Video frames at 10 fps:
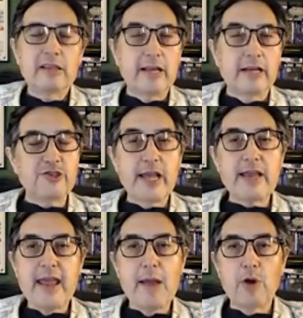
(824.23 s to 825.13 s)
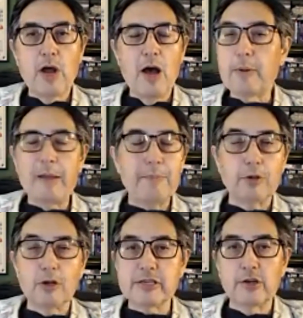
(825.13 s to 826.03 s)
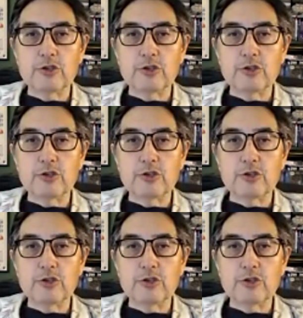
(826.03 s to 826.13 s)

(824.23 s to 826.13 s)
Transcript: that you say camera up and people are still